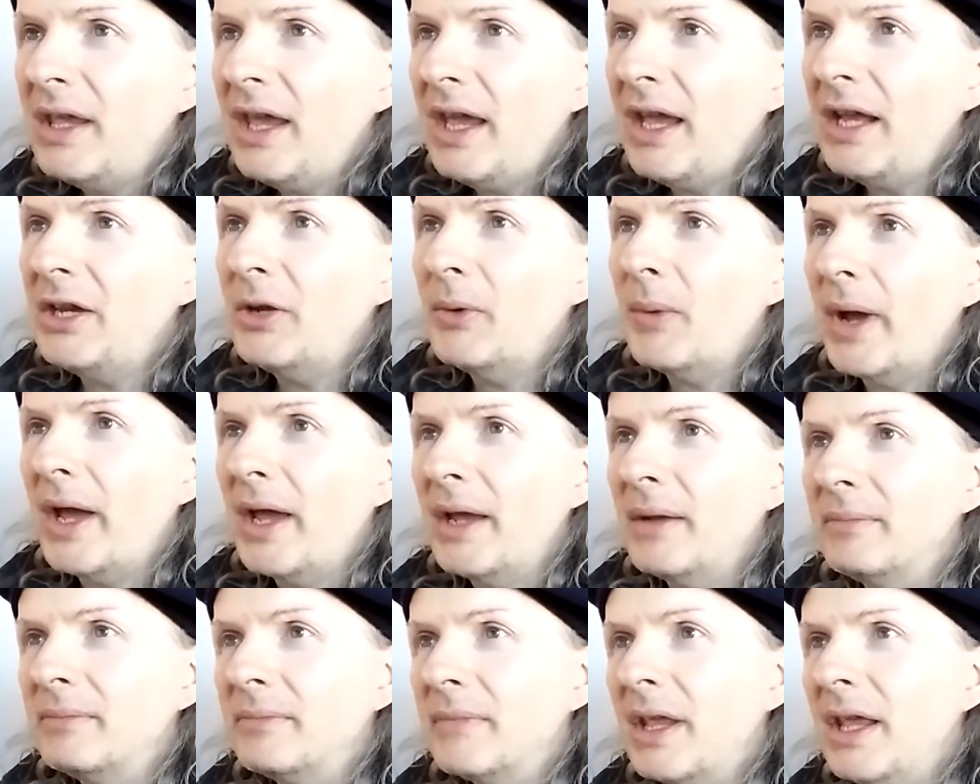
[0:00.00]

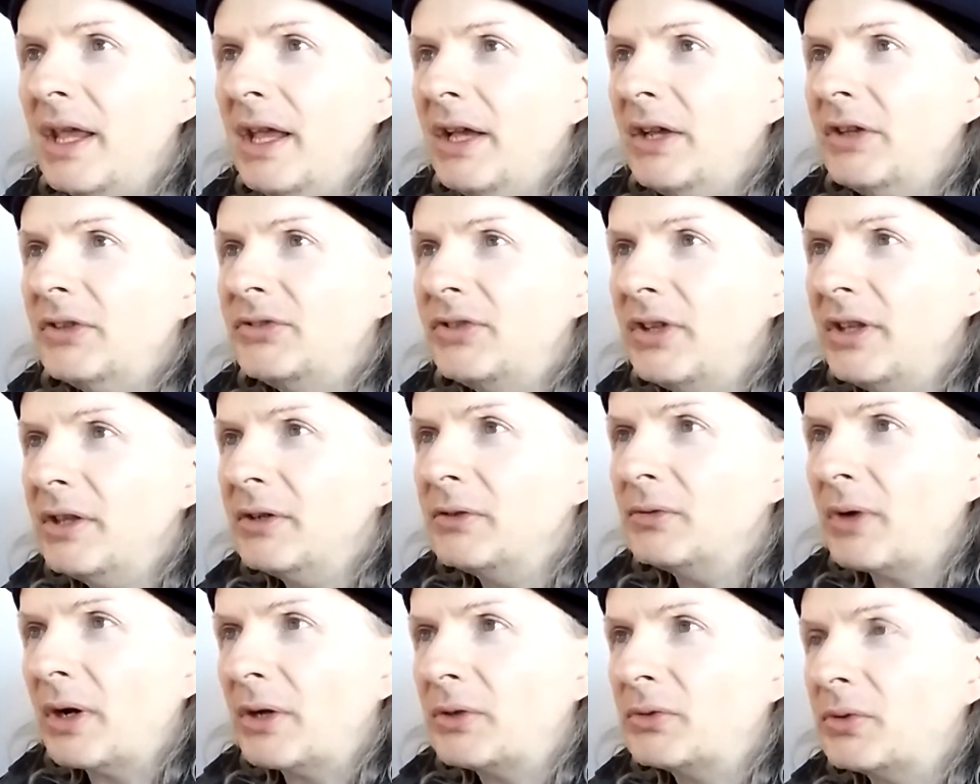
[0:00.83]
Anyway, see the
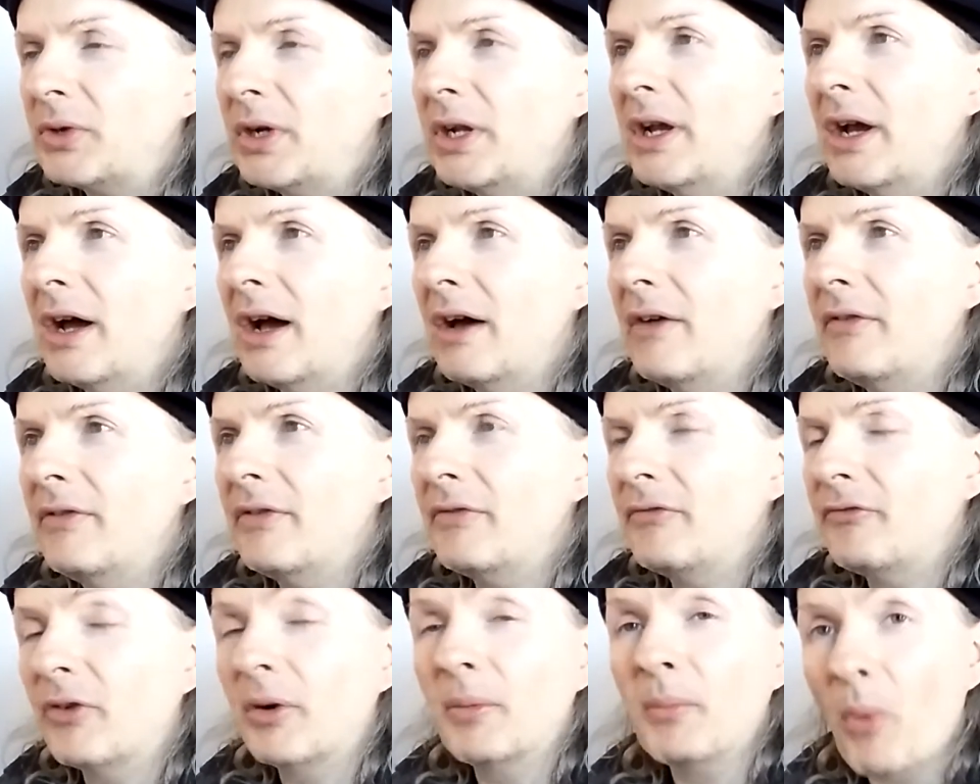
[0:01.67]
directory of,
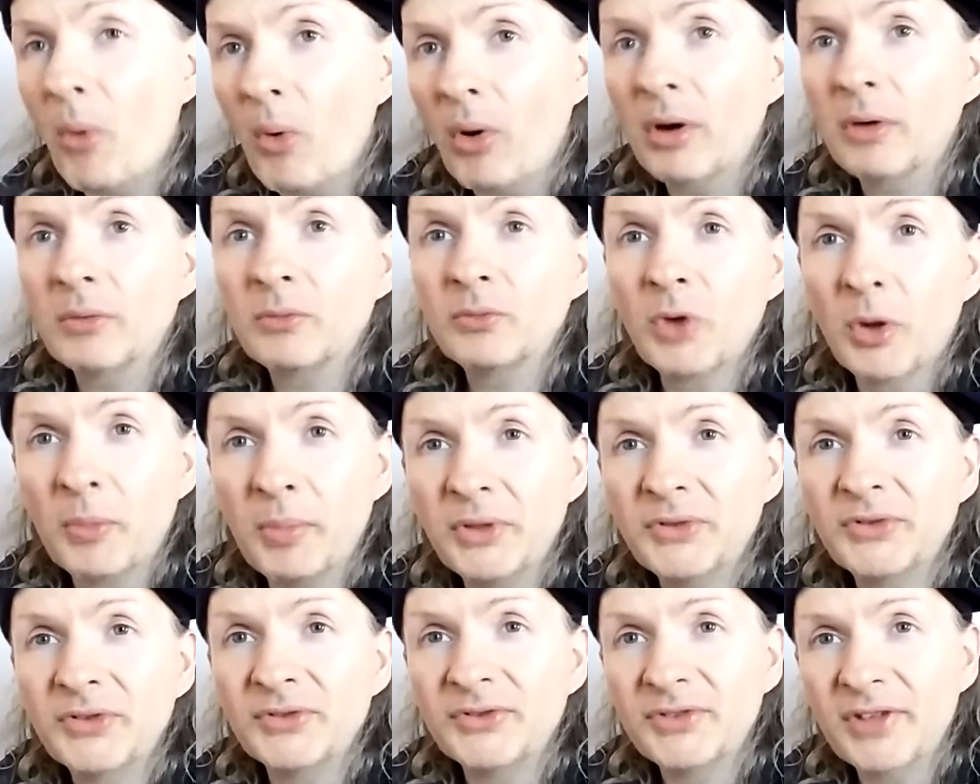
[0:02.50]
for more
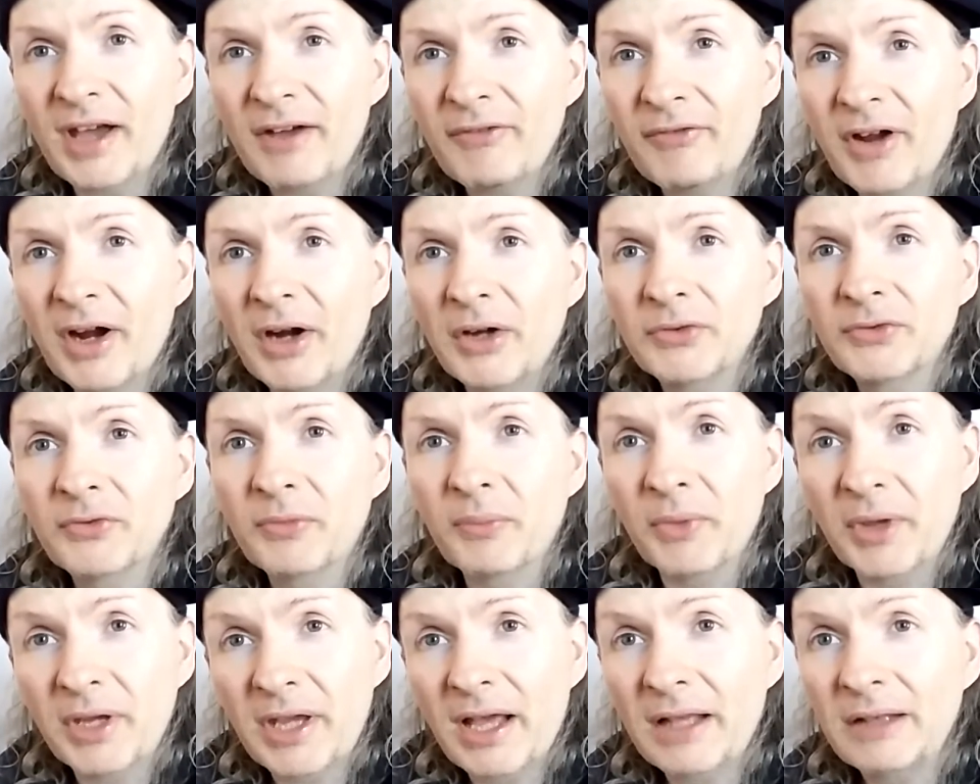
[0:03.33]
rubies and sapphires
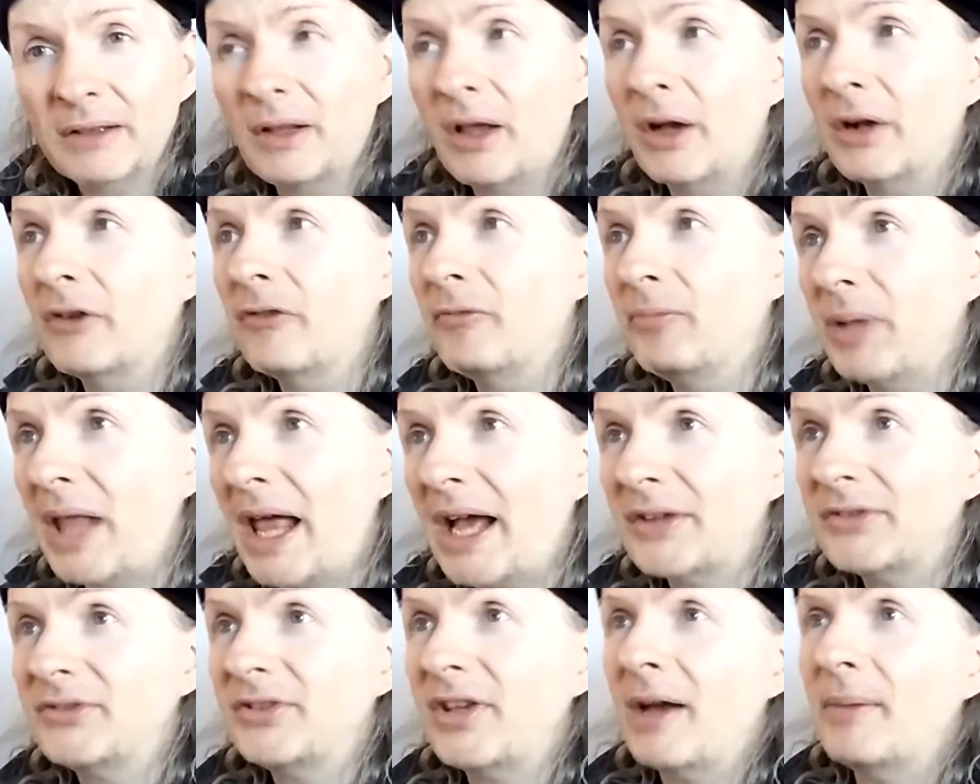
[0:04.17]
from the catalog of
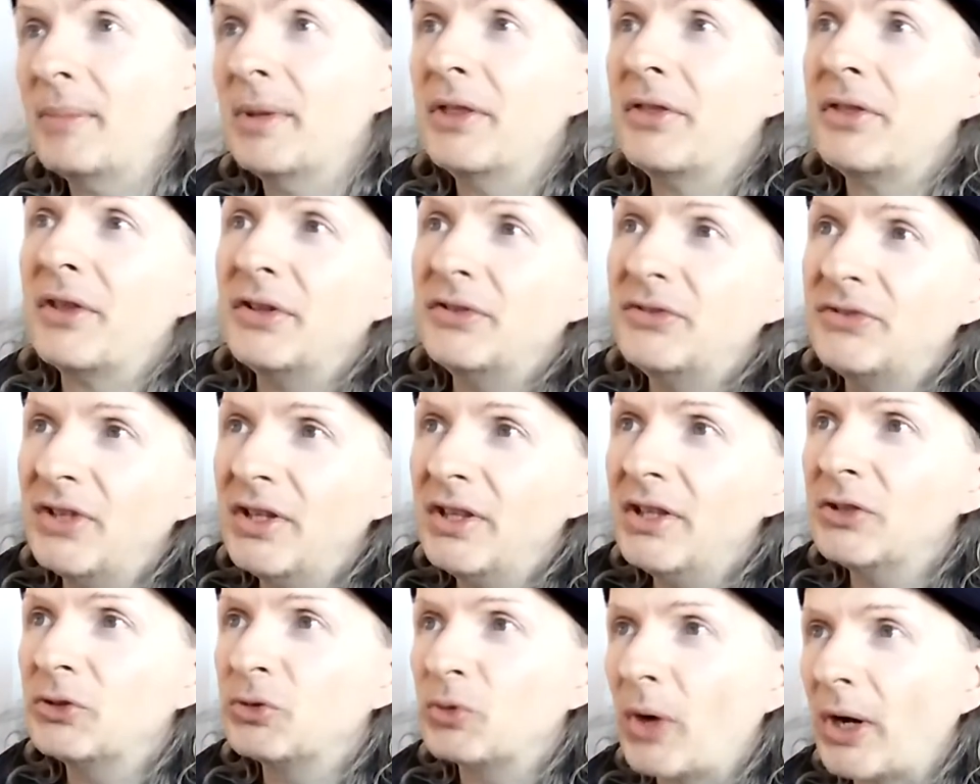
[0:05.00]
Black Sabbath, see
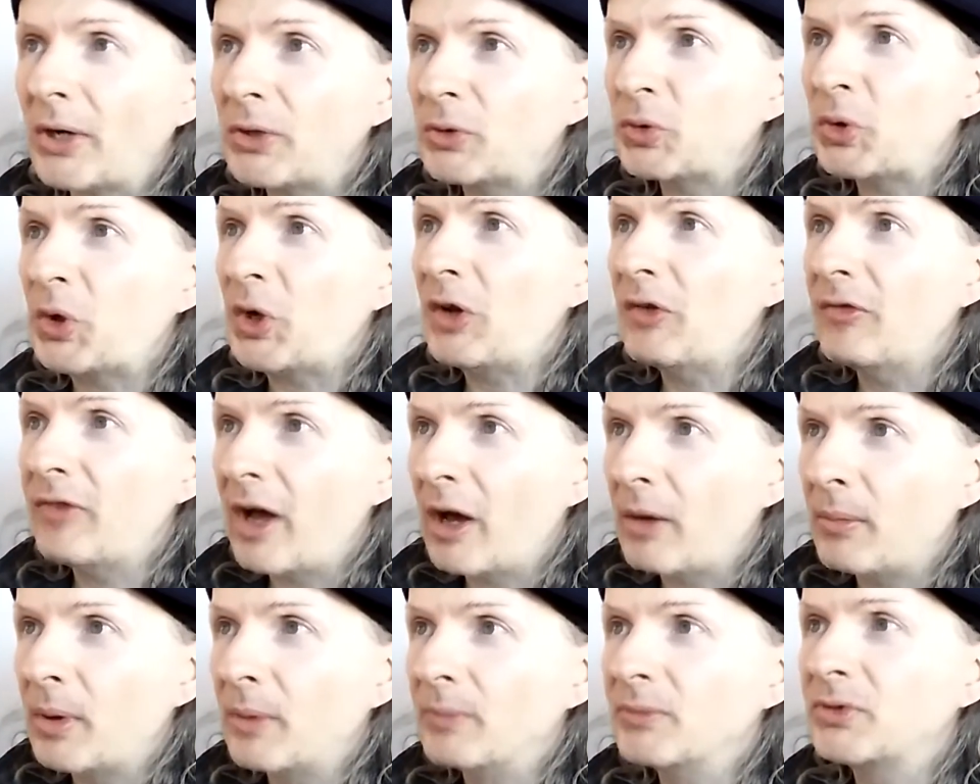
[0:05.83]
the directory of
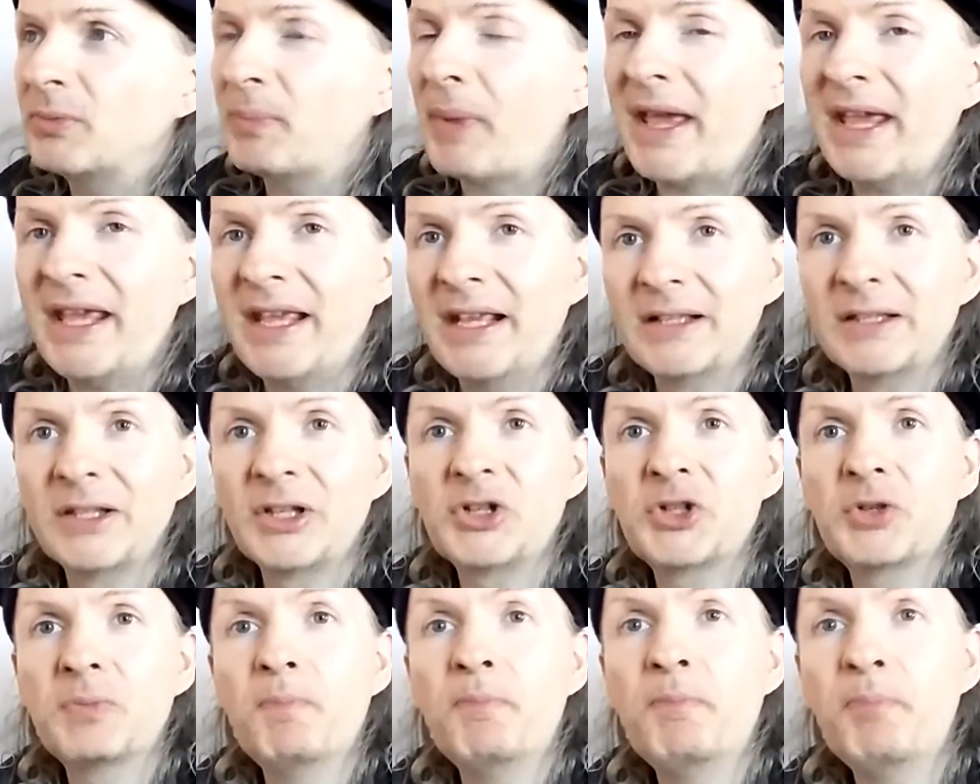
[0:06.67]
albums by
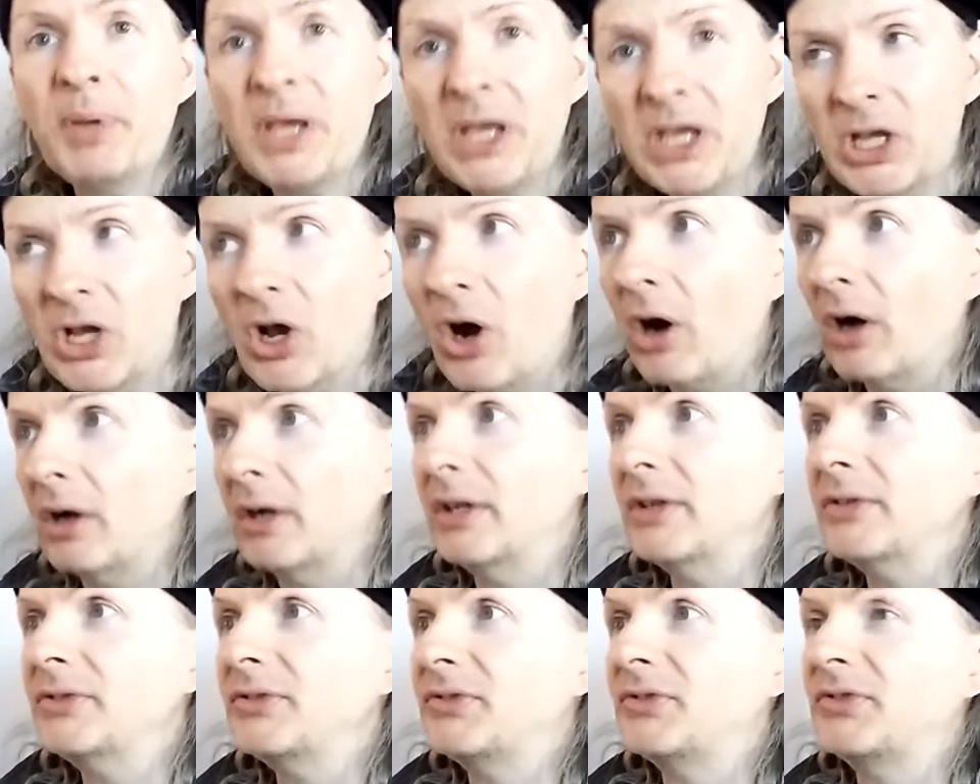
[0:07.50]
English B
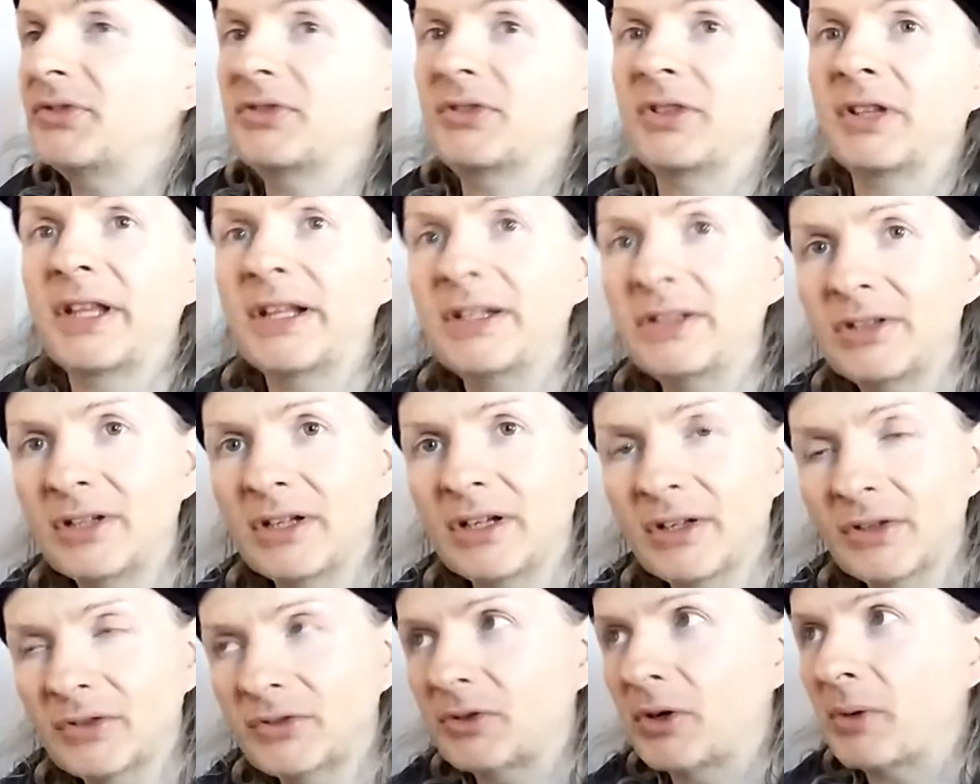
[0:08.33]
artists linked
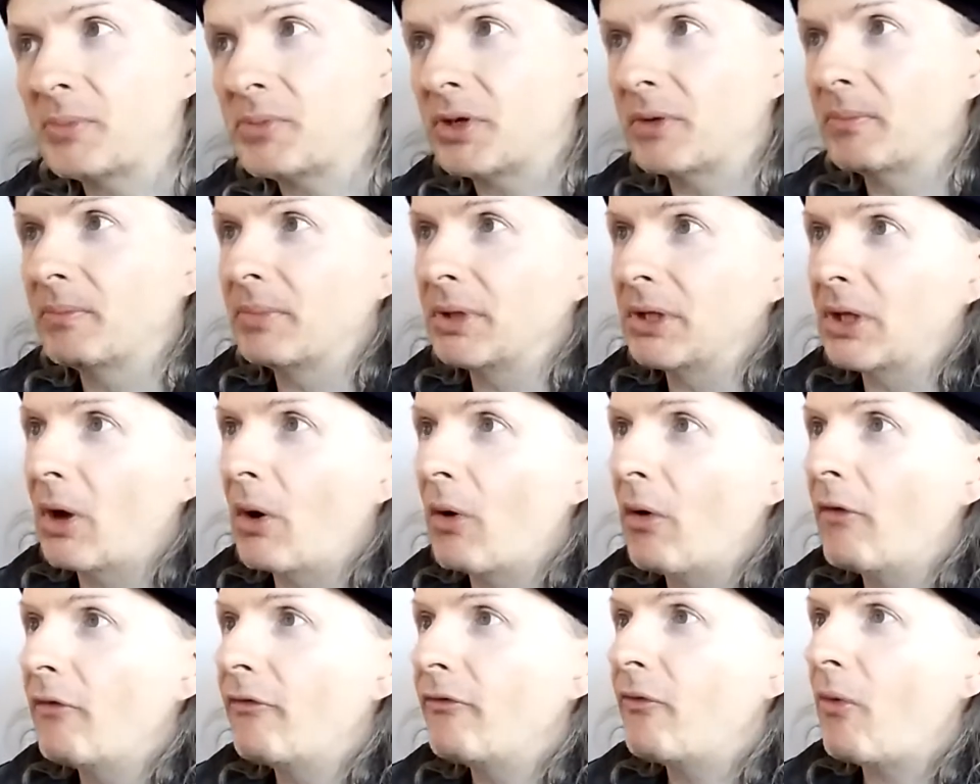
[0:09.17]
in the description
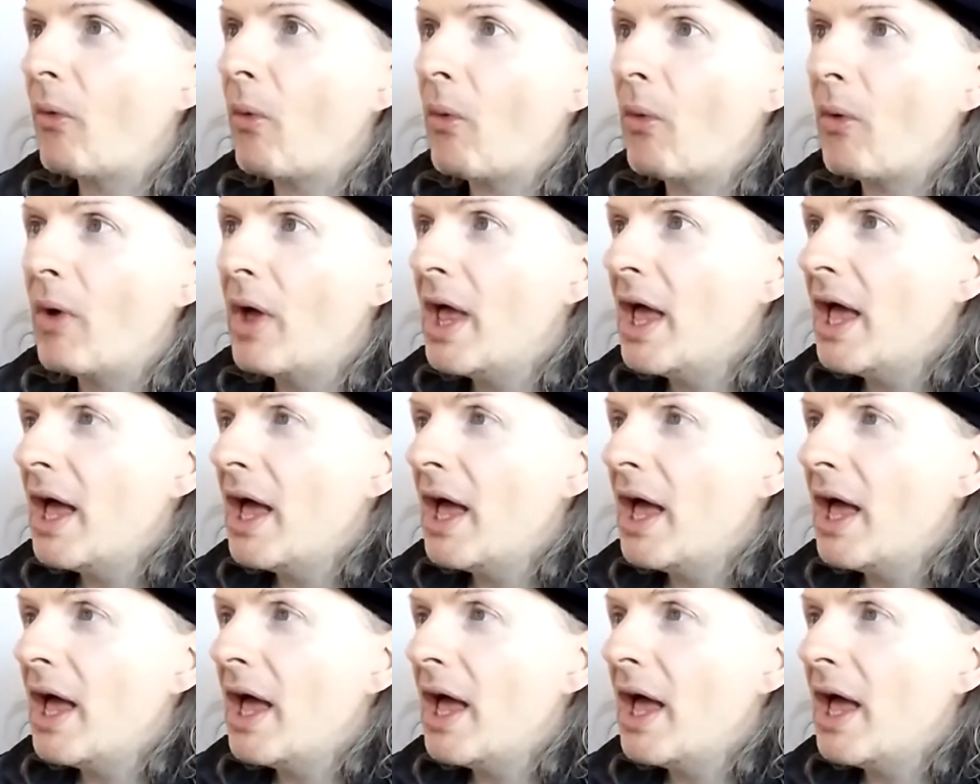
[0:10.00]
below for